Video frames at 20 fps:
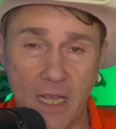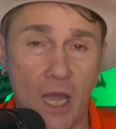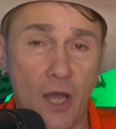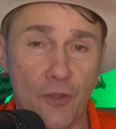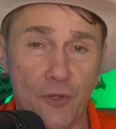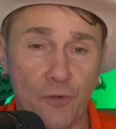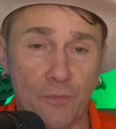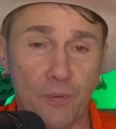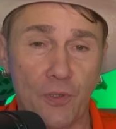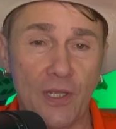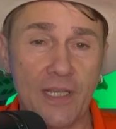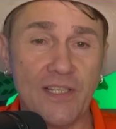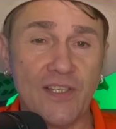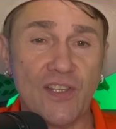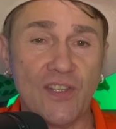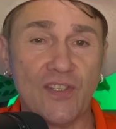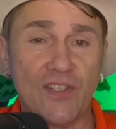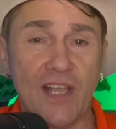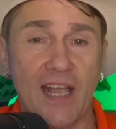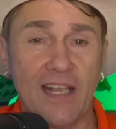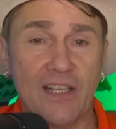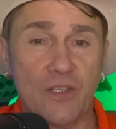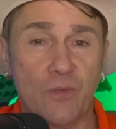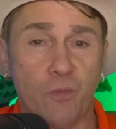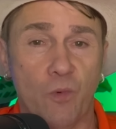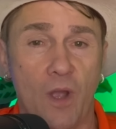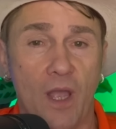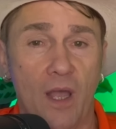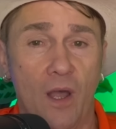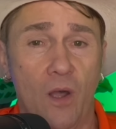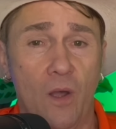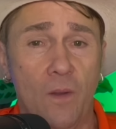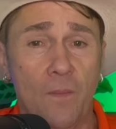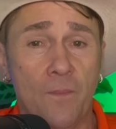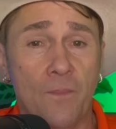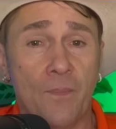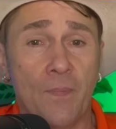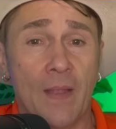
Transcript: other places as well.